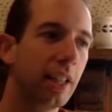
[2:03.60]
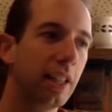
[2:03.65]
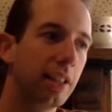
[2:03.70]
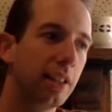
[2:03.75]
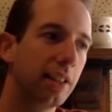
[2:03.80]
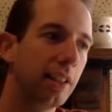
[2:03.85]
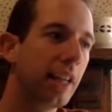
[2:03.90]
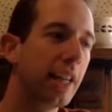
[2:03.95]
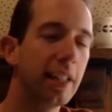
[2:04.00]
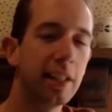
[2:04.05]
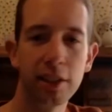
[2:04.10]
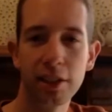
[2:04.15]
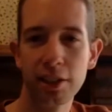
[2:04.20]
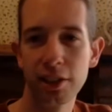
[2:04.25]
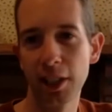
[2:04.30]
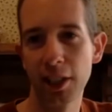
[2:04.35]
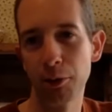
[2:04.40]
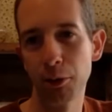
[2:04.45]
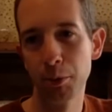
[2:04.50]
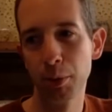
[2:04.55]
layers
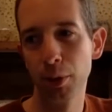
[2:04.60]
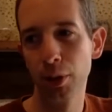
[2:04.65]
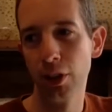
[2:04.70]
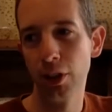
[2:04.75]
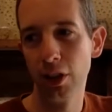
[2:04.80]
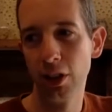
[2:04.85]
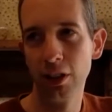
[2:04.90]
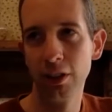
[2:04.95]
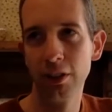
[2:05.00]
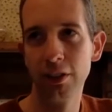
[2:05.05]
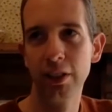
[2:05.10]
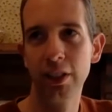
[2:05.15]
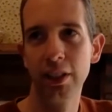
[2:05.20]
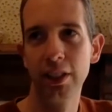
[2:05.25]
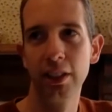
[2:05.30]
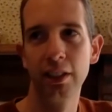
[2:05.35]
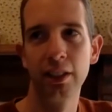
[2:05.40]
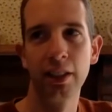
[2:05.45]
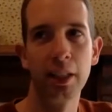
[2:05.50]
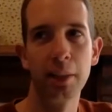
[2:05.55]
that will put on,
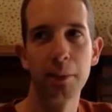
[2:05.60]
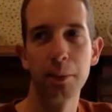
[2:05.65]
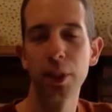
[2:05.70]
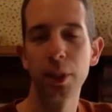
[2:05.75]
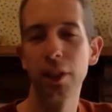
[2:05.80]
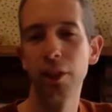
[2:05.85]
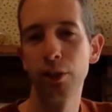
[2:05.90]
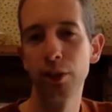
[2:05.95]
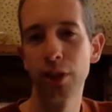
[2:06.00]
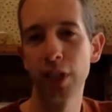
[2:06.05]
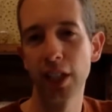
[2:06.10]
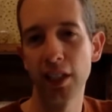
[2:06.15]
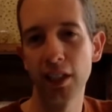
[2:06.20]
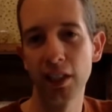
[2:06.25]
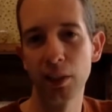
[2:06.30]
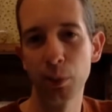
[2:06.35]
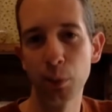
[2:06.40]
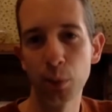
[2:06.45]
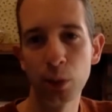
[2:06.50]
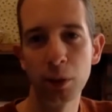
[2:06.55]
say you're taking
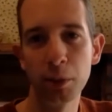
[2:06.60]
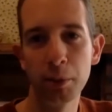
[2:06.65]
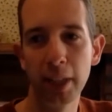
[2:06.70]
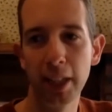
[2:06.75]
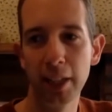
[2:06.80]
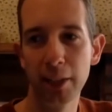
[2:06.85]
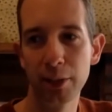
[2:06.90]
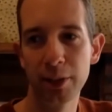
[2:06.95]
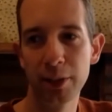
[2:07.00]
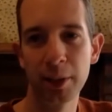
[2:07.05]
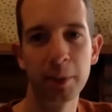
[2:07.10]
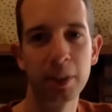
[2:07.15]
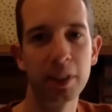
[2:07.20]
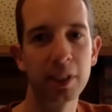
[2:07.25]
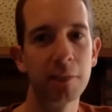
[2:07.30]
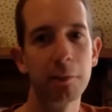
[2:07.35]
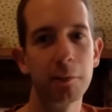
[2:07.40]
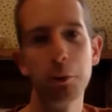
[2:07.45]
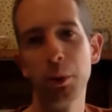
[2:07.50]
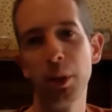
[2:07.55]
a wall apart or something,
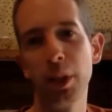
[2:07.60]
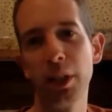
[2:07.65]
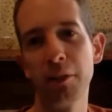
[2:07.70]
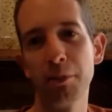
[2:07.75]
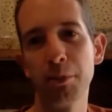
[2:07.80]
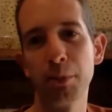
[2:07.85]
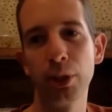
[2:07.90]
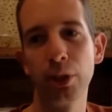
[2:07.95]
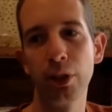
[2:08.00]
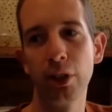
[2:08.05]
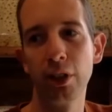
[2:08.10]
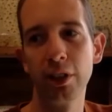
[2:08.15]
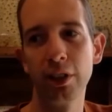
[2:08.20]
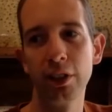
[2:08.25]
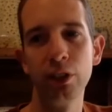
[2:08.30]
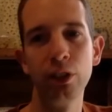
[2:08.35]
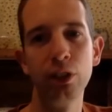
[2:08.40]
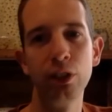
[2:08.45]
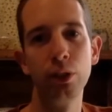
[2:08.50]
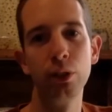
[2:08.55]
someone might have put on a
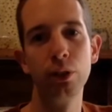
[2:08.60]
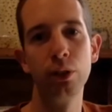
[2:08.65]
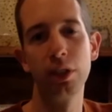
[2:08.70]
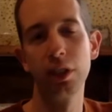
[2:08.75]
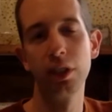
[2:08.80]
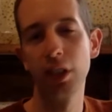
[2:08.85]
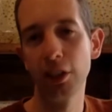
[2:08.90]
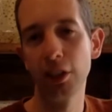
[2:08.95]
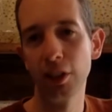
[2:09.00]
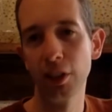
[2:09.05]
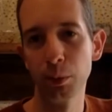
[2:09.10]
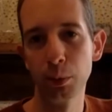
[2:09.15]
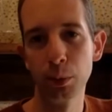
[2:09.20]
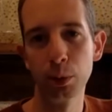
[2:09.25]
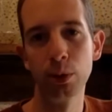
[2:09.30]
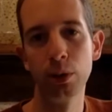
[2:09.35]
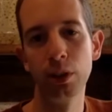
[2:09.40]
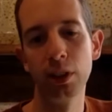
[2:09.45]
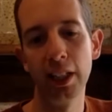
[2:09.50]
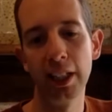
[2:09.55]
new interior
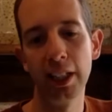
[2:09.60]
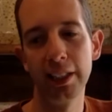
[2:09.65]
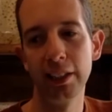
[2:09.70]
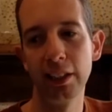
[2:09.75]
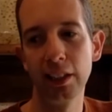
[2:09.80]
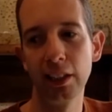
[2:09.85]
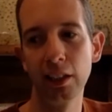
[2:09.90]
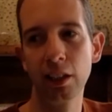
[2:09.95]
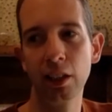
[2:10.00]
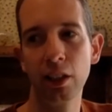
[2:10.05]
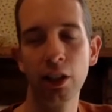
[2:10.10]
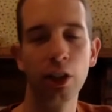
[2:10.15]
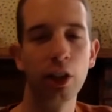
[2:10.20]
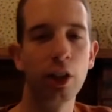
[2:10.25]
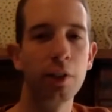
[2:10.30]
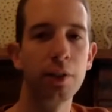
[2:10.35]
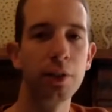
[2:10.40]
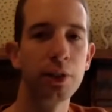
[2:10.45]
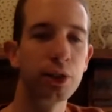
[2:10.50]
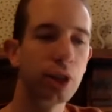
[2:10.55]
wall lining
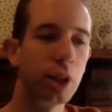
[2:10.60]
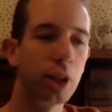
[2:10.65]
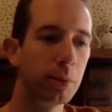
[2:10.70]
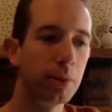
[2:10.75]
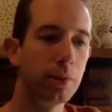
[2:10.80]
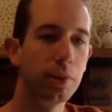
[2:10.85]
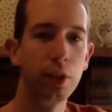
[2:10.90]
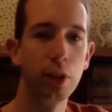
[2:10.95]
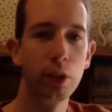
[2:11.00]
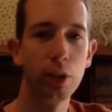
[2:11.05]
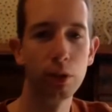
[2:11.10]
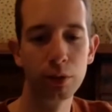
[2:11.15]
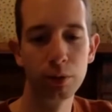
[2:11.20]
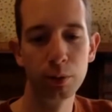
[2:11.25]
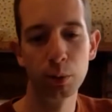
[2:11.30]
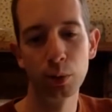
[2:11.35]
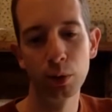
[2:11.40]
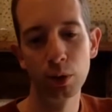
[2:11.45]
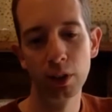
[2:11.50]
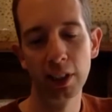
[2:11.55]
over the top of an old
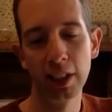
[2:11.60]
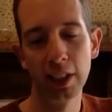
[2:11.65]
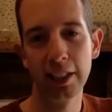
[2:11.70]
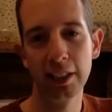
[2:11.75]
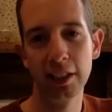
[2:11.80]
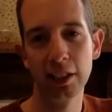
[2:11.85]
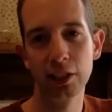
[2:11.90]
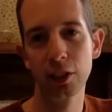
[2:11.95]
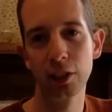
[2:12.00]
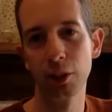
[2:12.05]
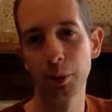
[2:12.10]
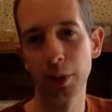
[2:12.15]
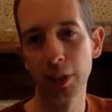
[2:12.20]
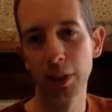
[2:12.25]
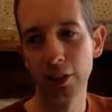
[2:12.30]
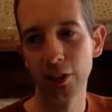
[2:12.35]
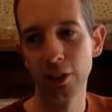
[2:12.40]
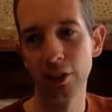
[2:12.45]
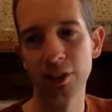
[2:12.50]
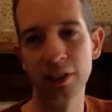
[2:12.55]
wall lining. So a
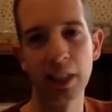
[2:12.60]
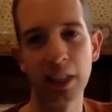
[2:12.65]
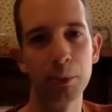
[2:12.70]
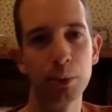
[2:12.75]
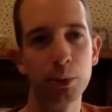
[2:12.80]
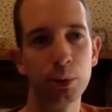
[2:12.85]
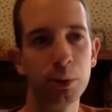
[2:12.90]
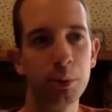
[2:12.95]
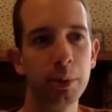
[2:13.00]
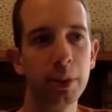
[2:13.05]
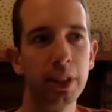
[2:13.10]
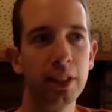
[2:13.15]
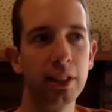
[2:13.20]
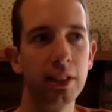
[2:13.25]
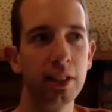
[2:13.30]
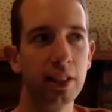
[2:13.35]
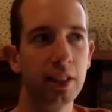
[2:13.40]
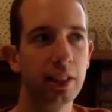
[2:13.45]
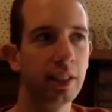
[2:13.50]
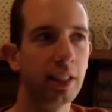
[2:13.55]
really good example would be
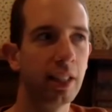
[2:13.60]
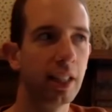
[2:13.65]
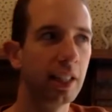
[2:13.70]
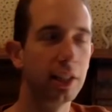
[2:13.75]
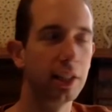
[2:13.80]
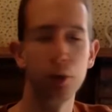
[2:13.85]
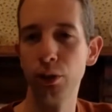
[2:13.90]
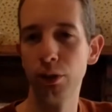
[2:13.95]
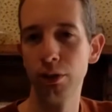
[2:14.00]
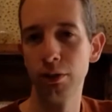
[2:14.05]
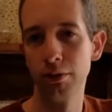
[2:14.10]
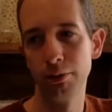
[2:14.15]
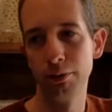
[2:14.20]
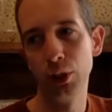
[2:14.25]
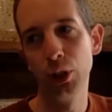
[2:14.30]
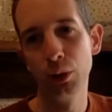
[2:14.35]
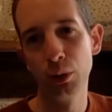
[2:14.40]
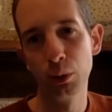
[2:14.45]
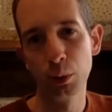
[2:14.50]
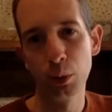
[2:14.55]

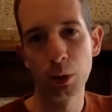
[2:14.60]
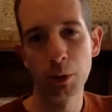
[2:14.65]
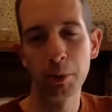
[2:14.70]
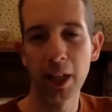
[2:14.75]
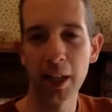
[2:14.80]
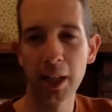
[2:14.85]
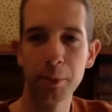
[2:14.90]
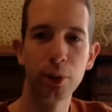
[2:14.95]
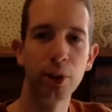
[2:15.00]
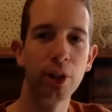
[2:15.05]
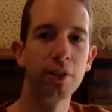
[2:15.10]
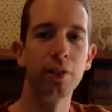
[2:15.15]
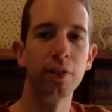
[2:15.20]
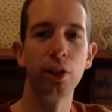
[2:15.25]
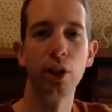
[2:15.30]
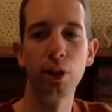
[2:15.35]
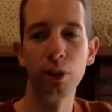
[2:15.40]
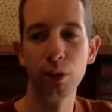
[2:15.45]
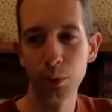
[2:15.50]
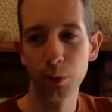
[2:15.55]
newer wallpaper
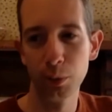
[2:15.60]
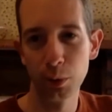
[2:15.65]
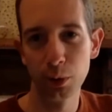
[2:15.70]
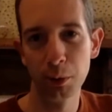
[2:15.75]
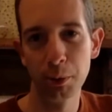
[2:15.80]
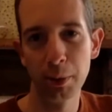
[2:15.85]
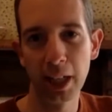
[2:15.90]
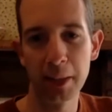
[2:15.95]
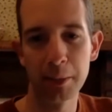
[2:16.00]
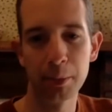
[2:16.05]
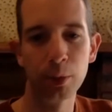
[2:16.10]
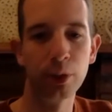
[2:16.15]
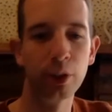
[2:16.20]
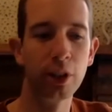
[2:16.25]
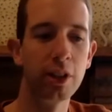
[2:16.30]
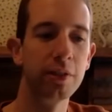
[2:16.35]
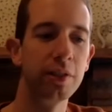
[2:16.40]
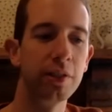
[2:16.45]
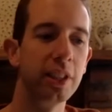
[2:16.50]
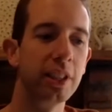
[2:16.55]
over older wallpaper
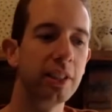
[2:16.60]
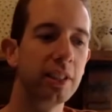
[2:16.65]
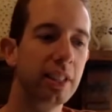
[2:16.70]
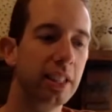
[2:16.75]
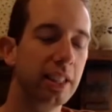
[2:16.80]
over